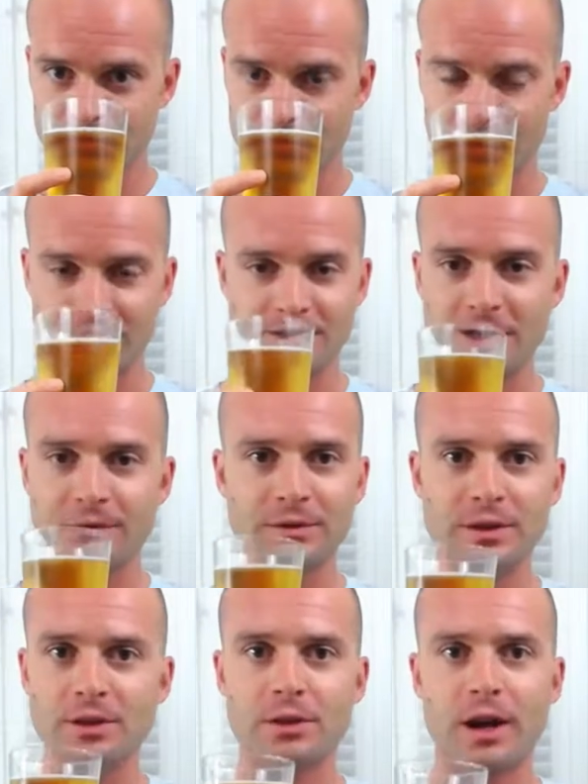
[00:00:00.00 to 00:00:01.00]
it's
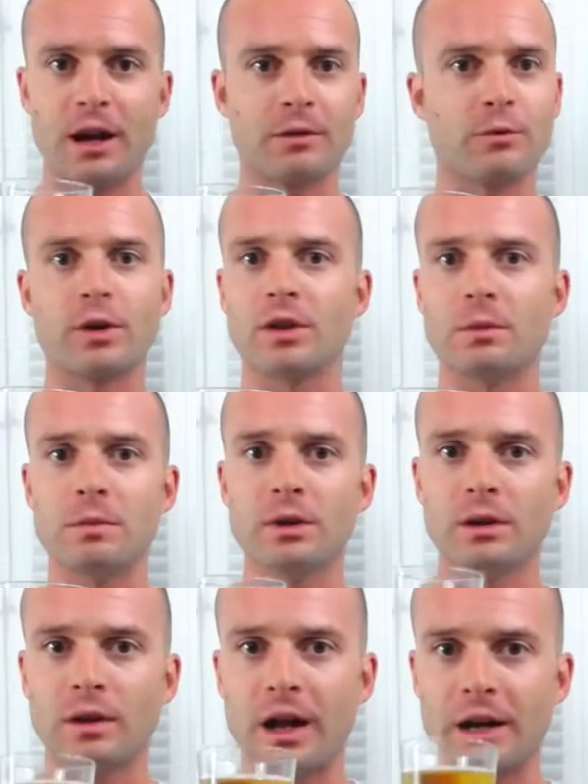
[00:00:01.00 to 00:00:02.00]
definitely your kind of
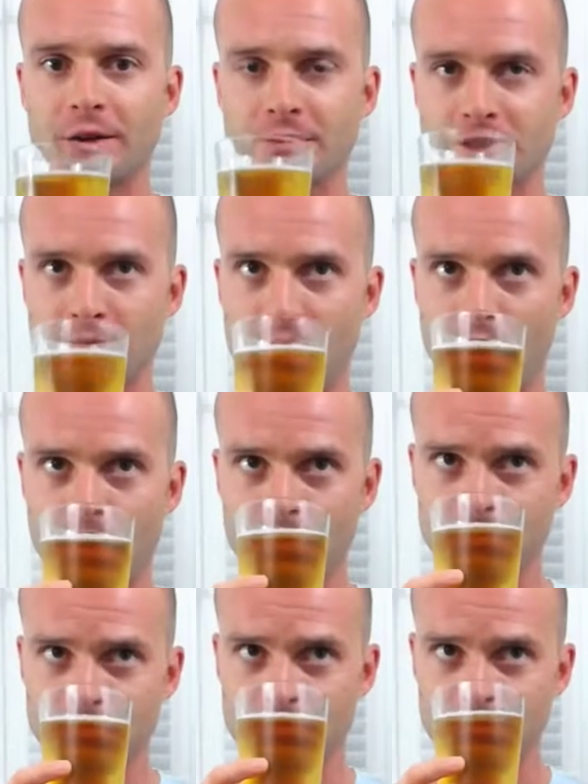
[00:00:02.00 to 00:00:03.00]
run-of-the-mill lager smell.
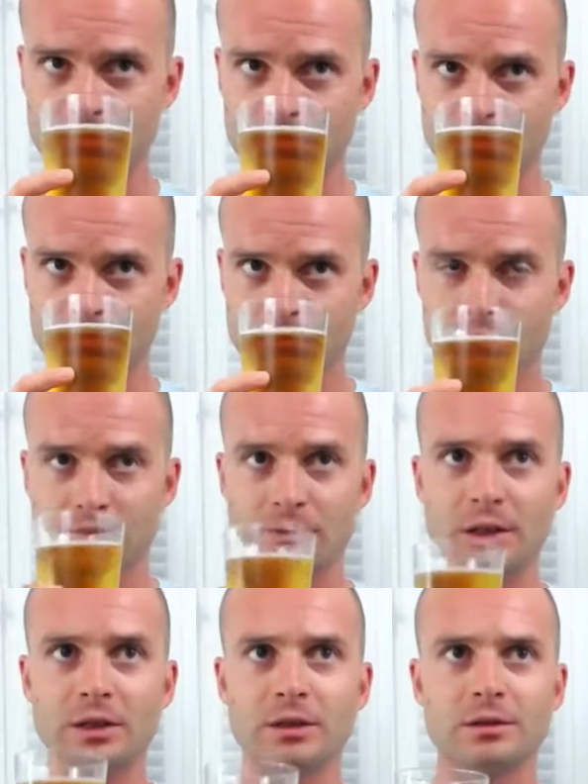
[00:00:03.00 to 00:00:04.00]

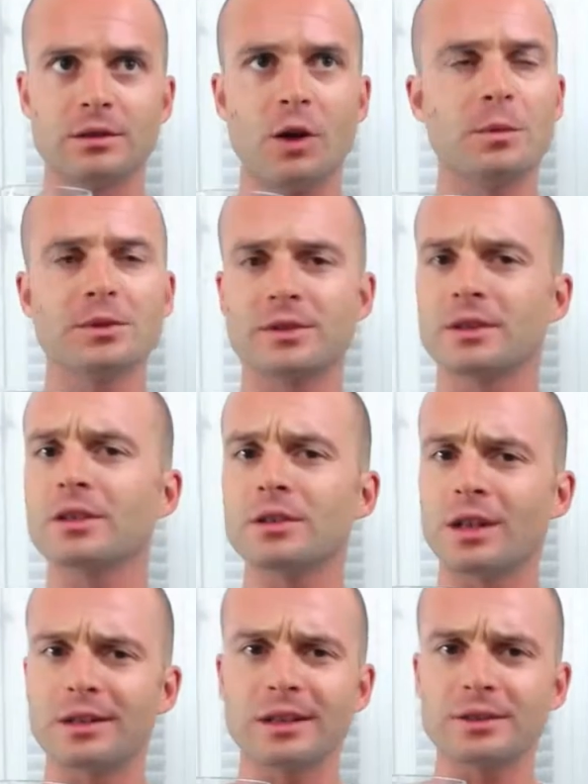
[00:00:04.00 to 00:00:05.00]
Almost a
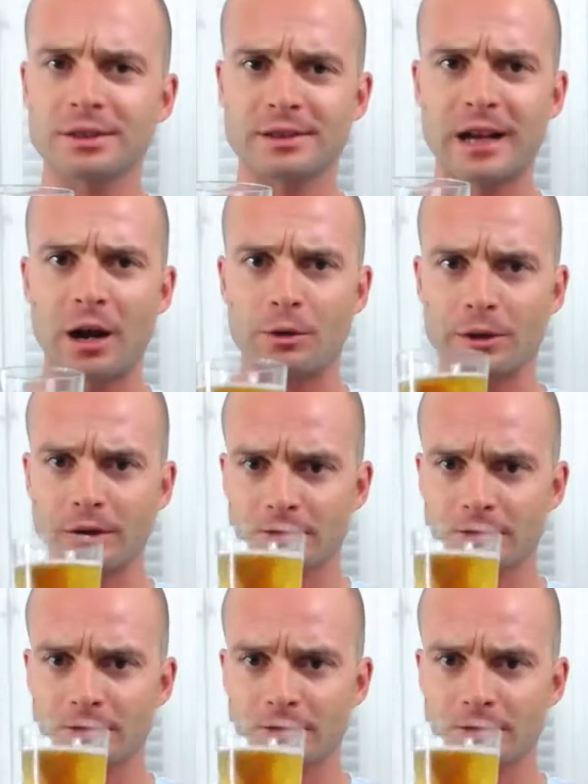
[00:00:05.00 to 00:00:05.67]
little sour.